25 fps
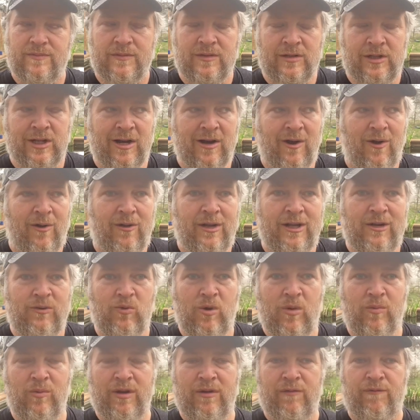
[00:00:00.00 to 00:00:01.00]
That only
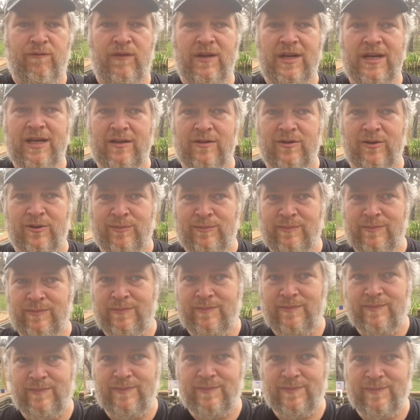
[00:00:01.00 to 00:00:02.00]
when we feed them
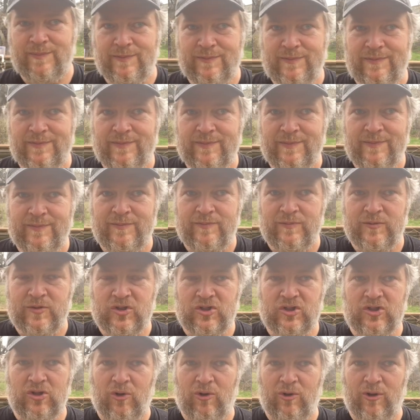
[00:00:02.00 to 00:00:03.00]

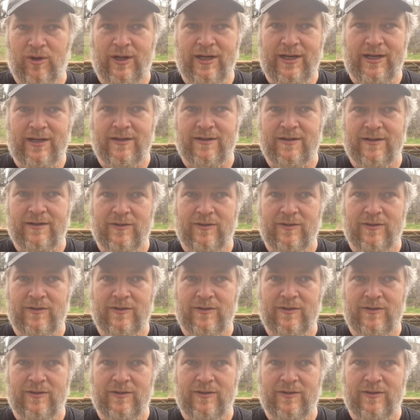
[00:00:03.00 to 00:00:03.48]
soy,